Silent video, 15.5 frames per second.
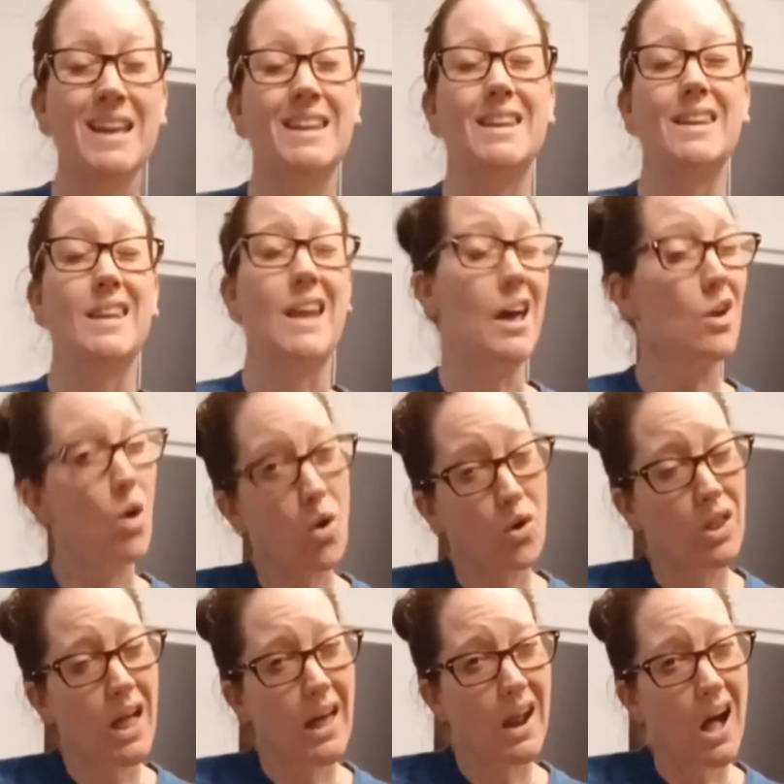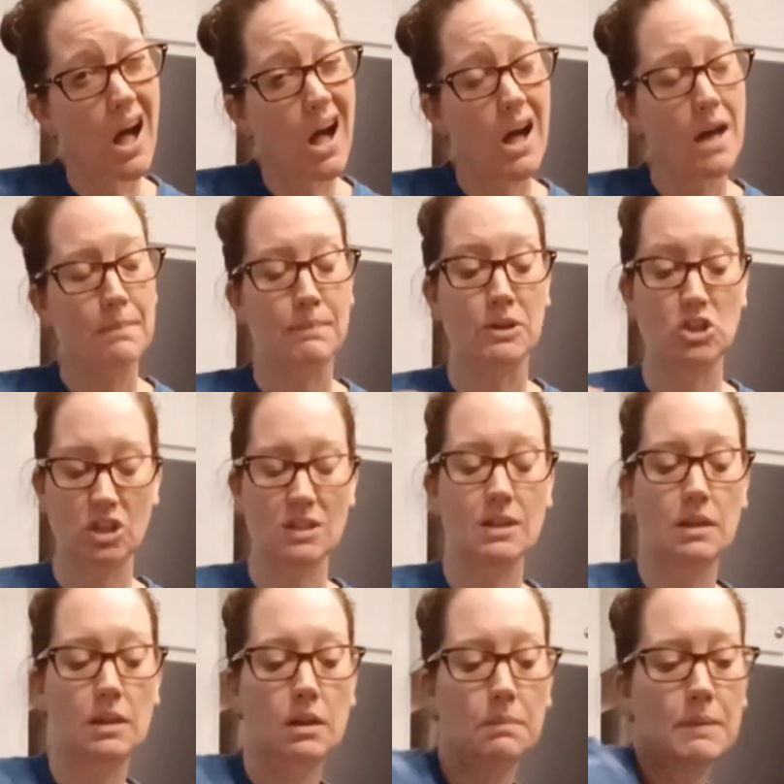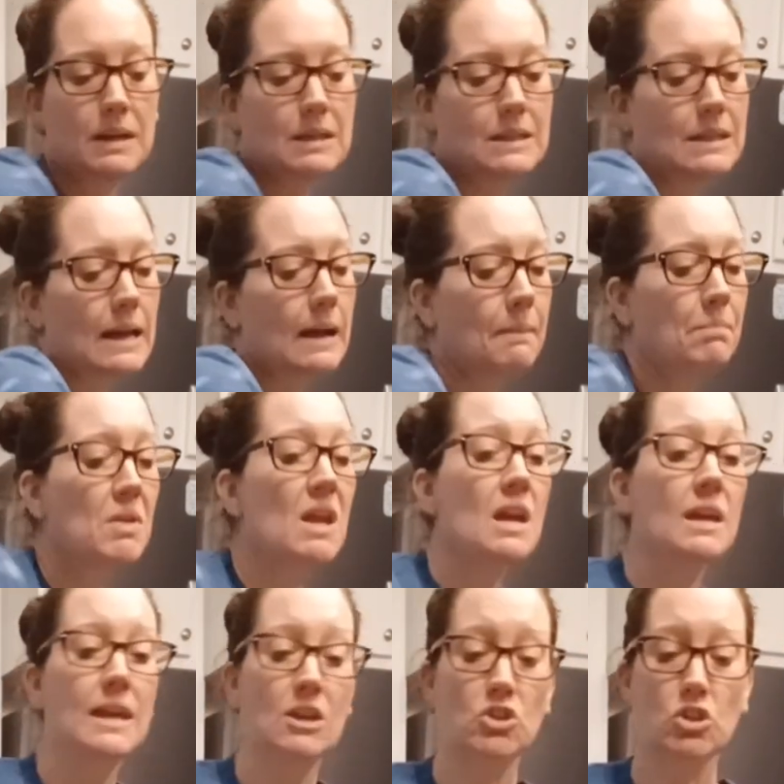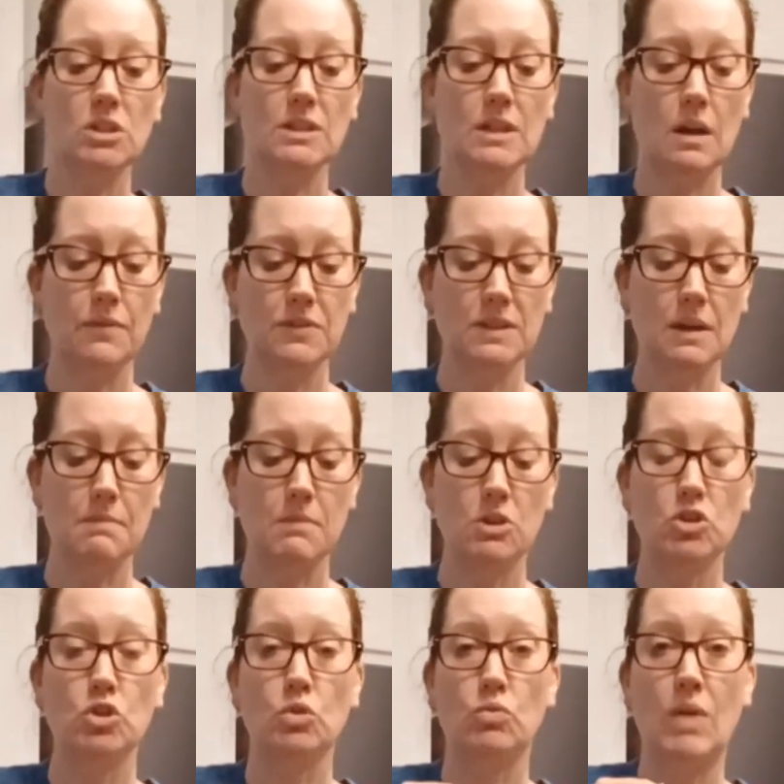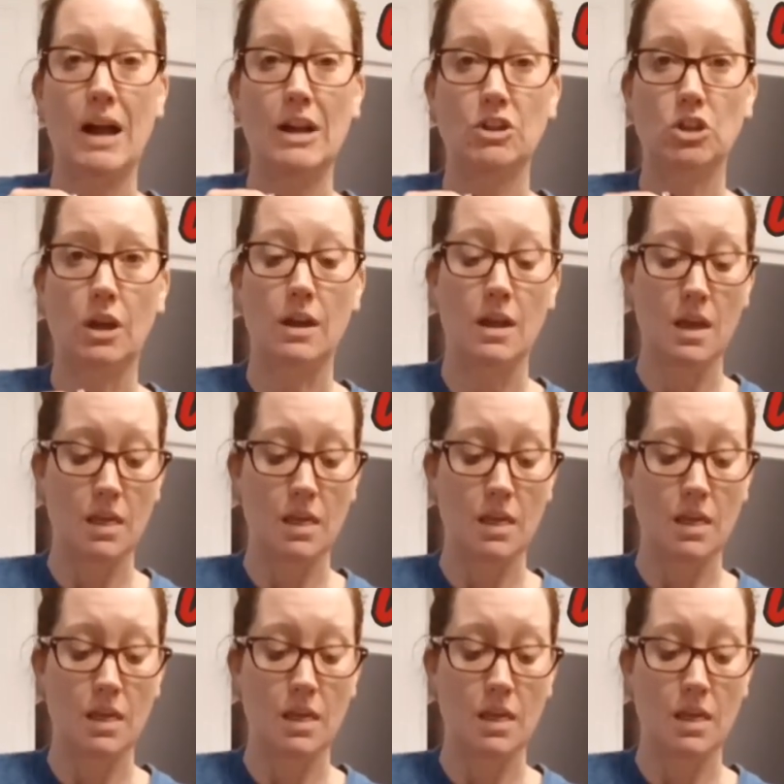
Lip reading: not a whole lot of hot, but just a little bit of zing, get yourself some Sriracha.